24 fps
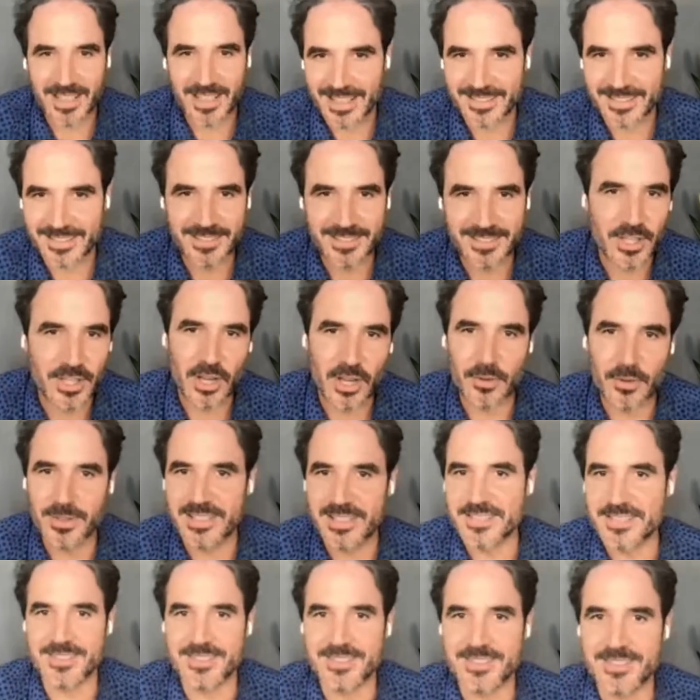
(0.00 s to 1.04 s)
and,
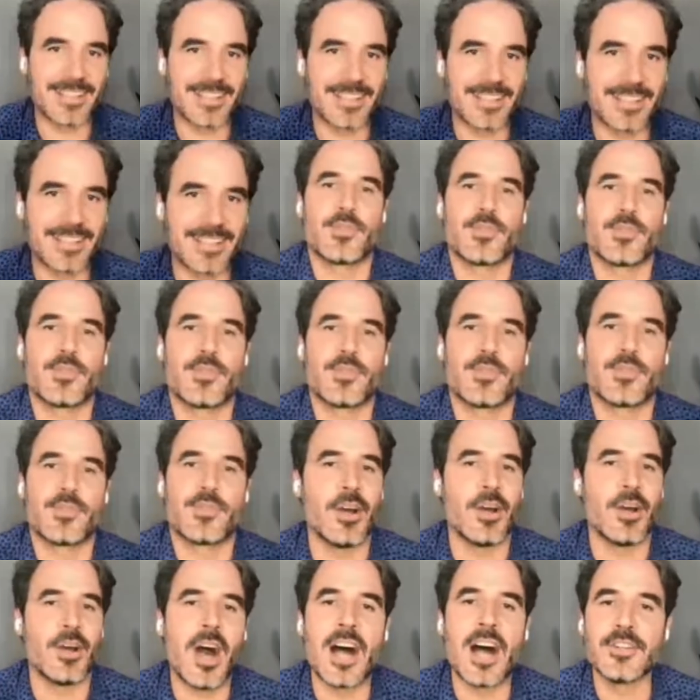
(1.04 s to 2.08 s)
it's like,
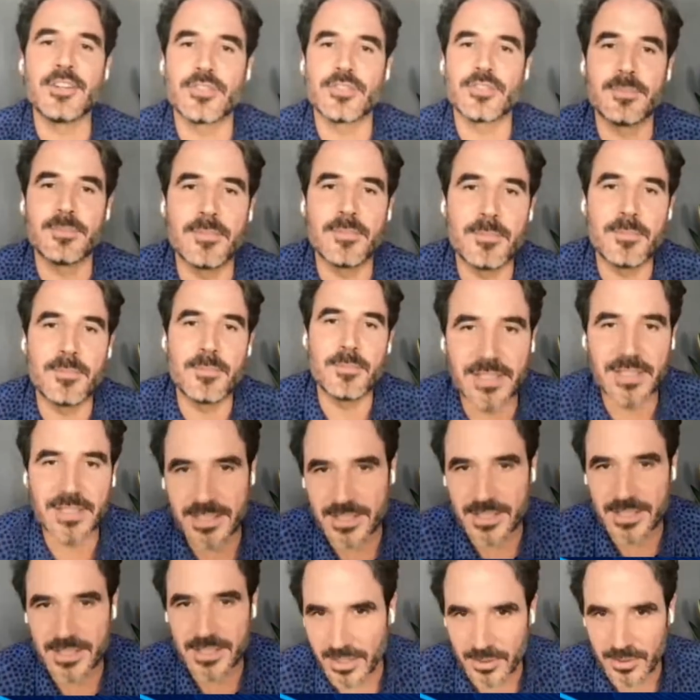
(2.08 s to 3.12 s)
$100
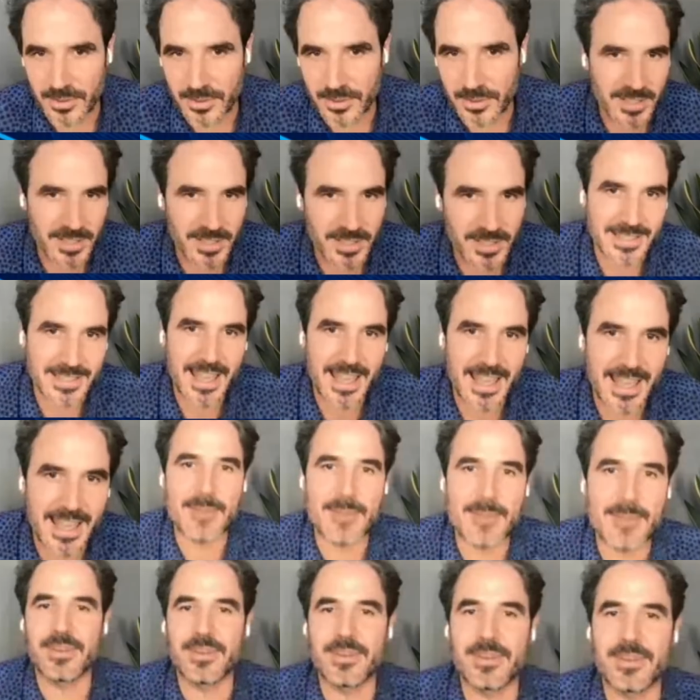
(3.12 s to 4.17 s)
billion market
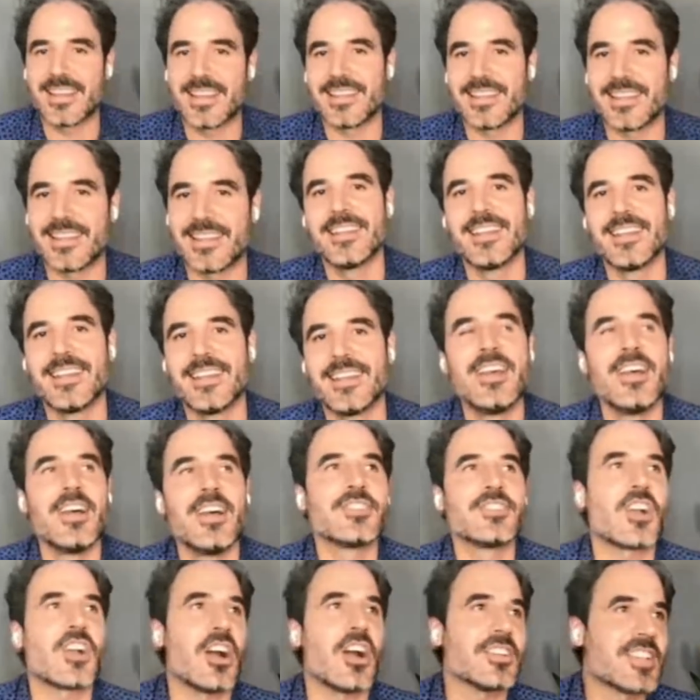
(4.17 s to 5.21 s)
cap, and
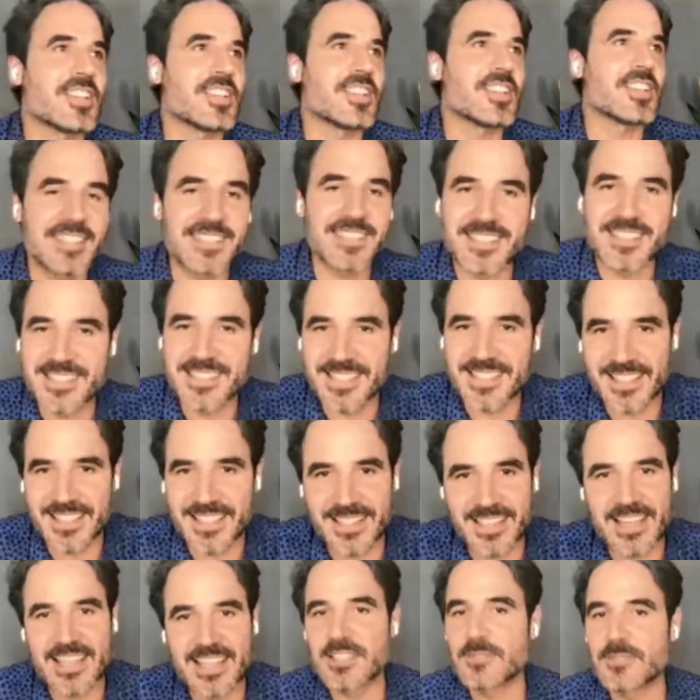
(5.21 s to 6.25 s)
Charles
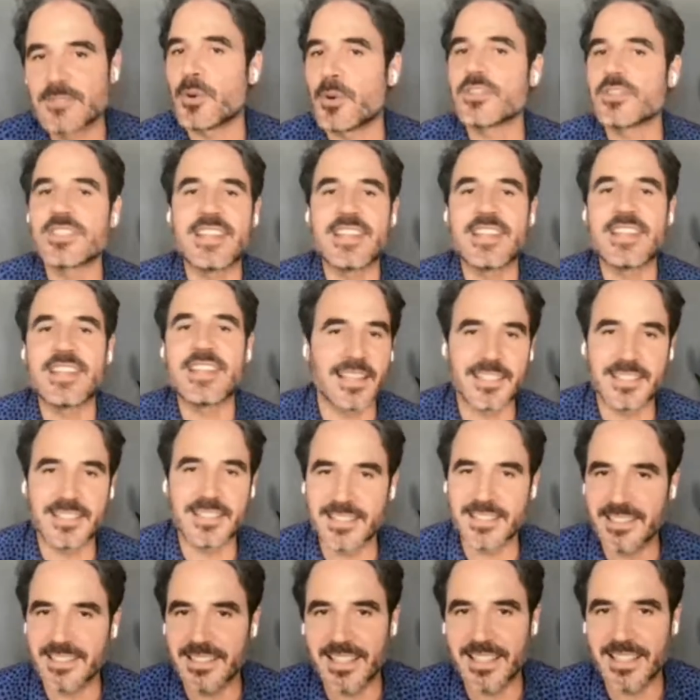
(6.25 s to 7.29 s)
Hoskinson and his
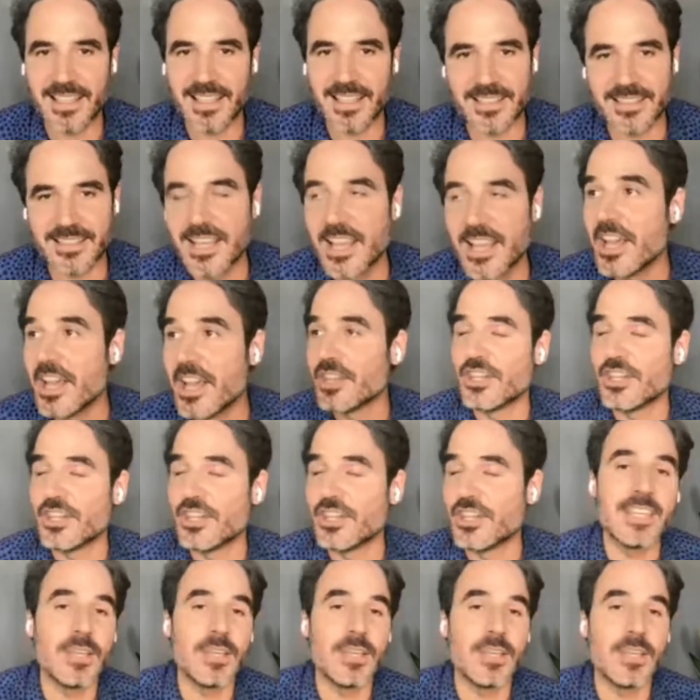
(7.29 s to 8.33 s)
personality. And,
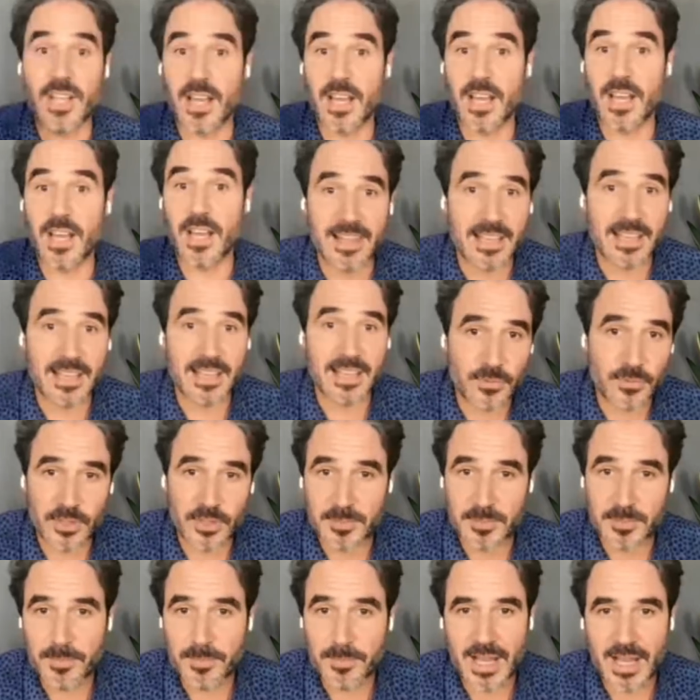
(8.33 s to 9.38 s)
he was on the Lex
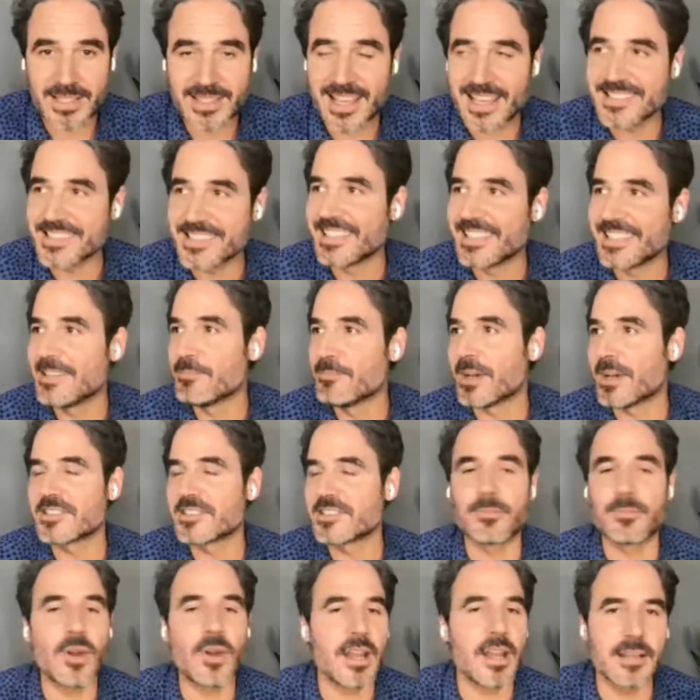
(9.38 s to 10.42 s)
Friedman podcast, and he must
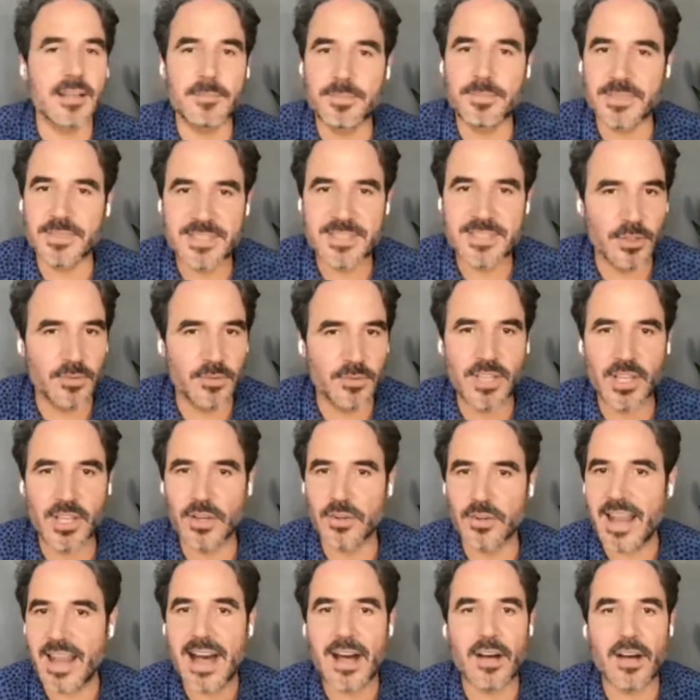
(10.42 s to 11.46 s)
have brought up Silvio
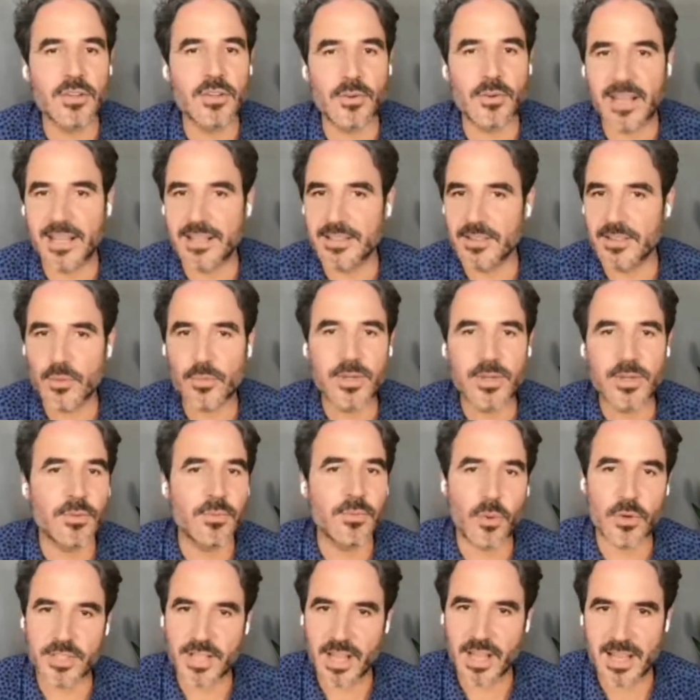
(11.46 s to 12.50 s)
and Algorand 3 or
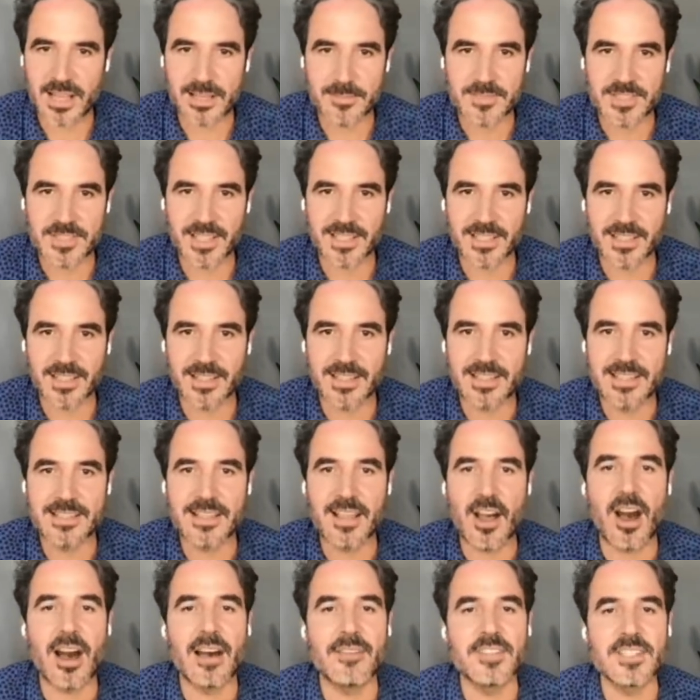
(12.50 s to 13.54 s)
4 times. Like,
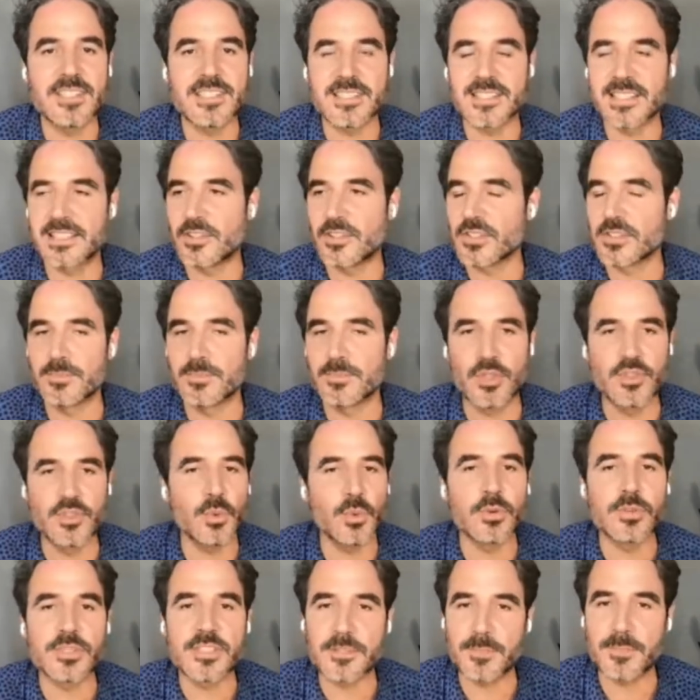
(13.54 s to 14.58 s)
obviously there's
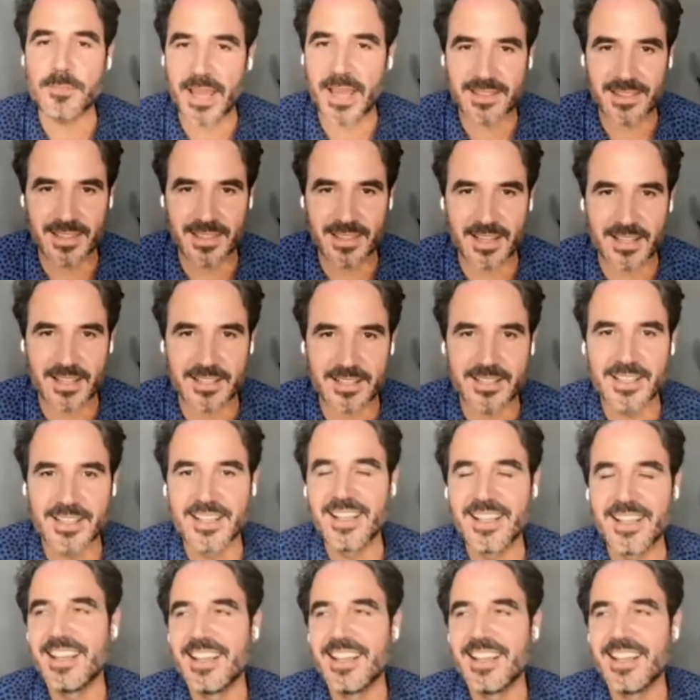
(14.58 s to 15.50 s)
mutual respect there.